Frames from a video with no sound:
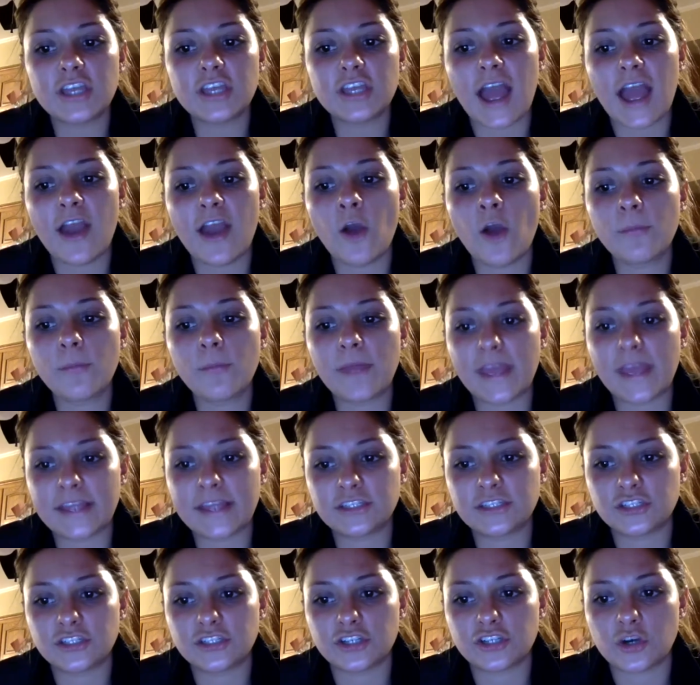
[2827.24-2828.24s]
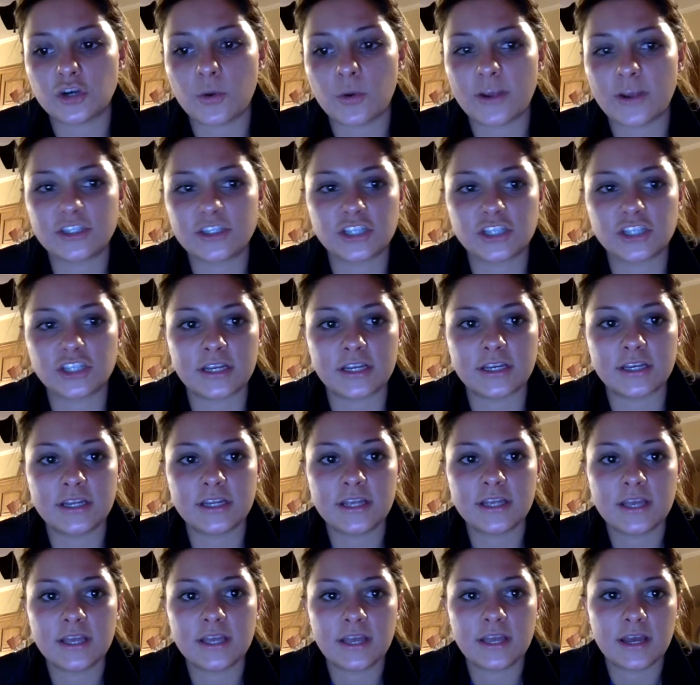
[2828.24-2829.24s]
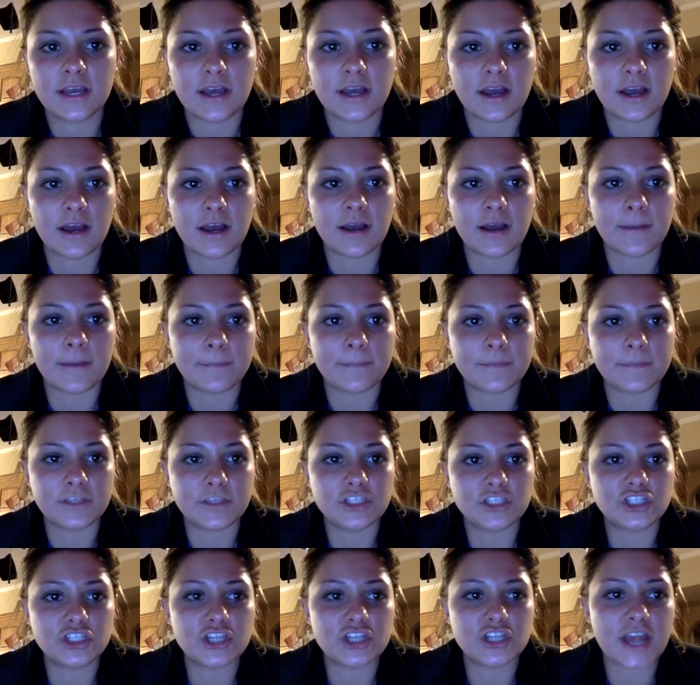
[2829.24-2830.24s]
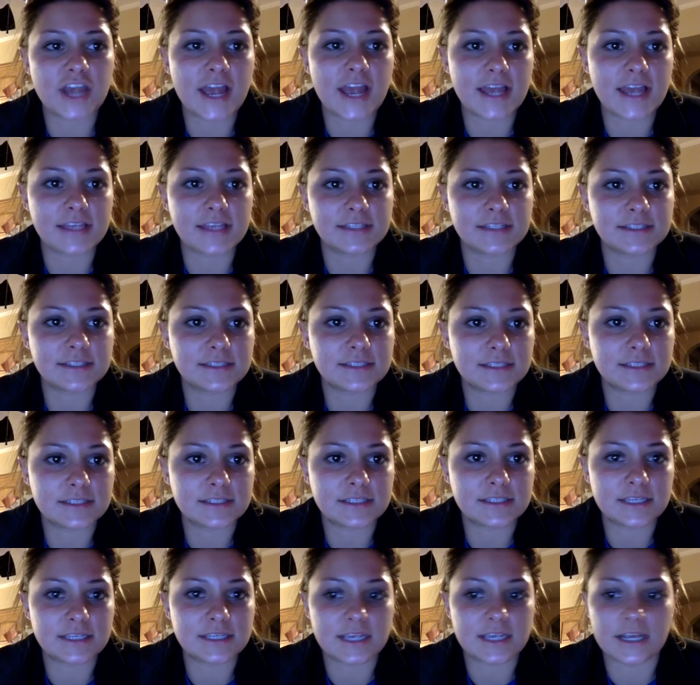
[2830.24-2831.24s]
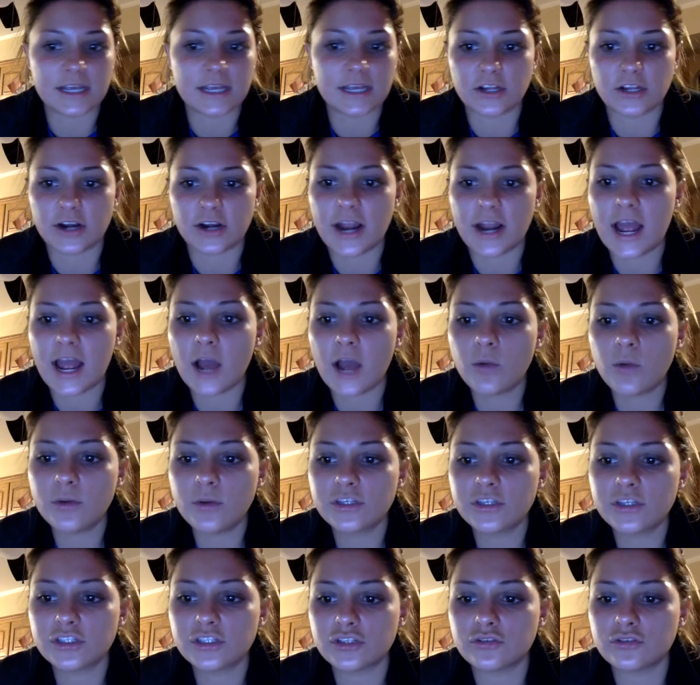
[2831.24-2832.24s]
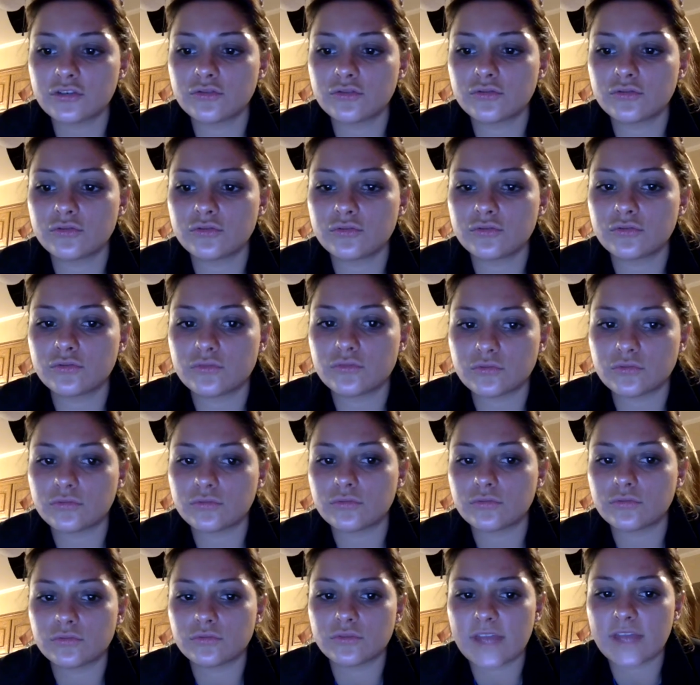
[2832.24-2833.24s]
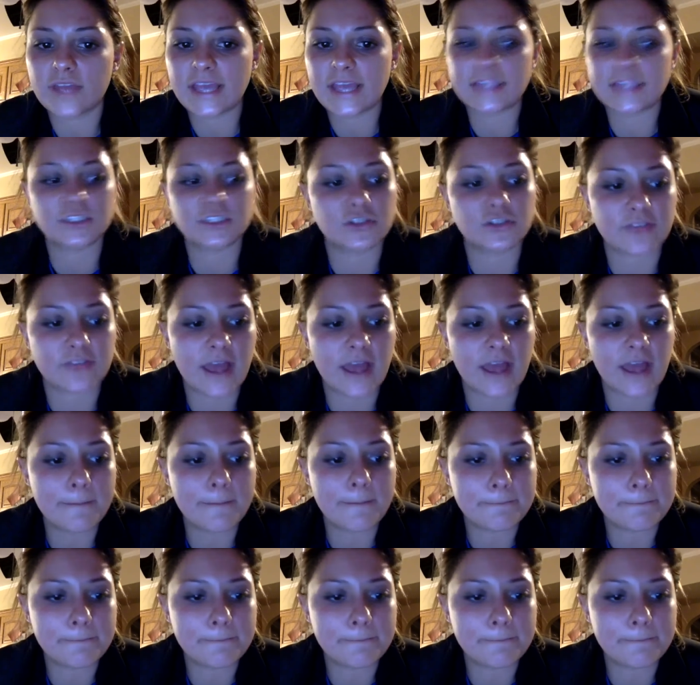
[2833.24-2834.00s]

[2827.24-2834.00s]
hope that answers your question. Jess Taylor, how would you answer that?